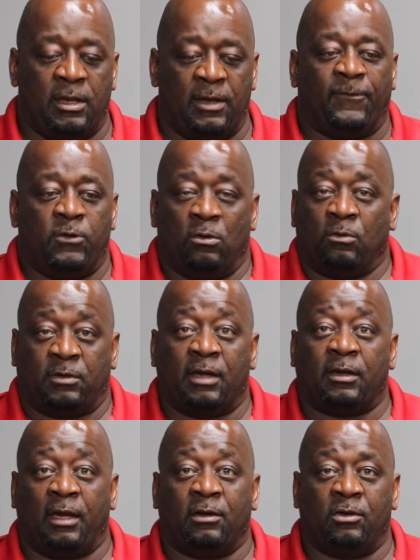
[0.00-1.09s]
If you don't
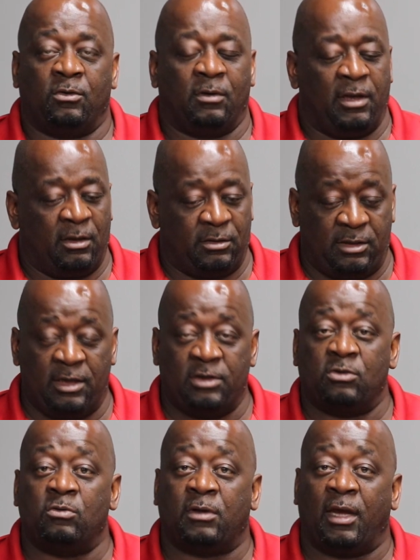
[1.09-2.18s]
think they can do it, they'll tell
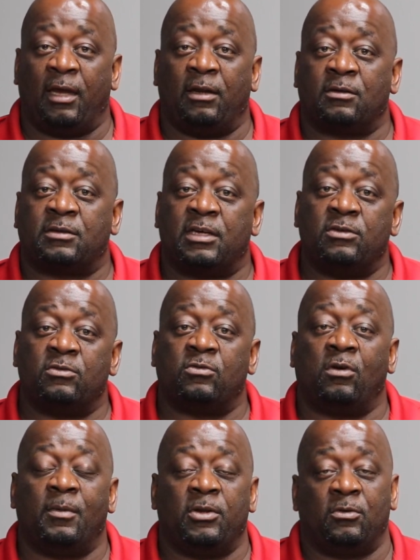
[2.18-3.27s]
you who can. They'll send you to
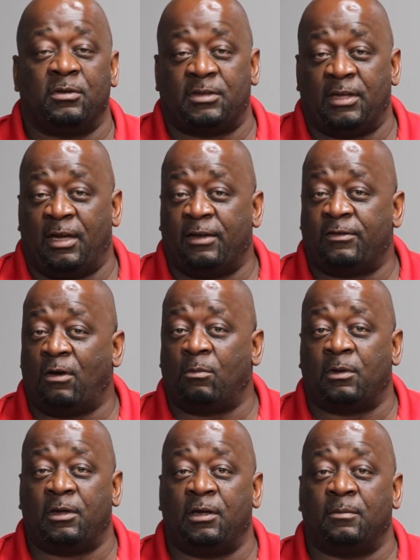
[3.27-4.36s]
them, and you can sit down and talk
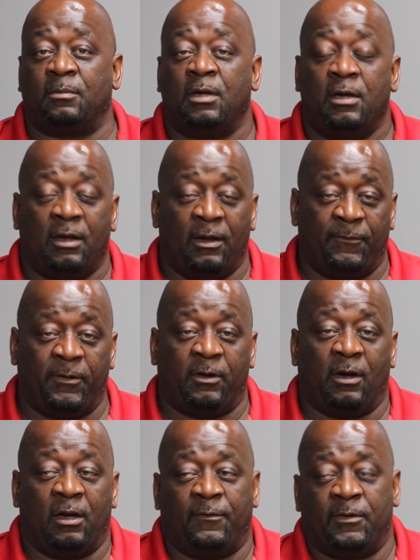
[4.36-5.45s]
with them and
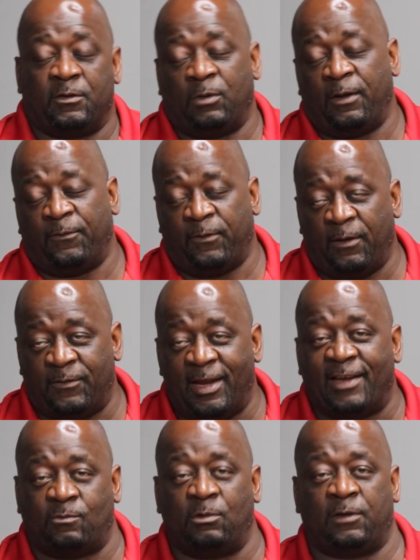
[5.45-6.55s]
figure out if
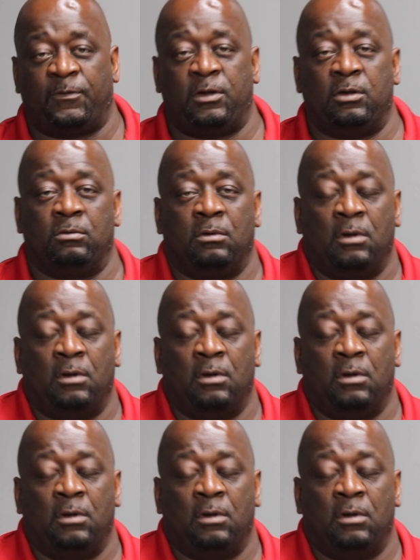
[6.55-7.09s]
that's what's for you.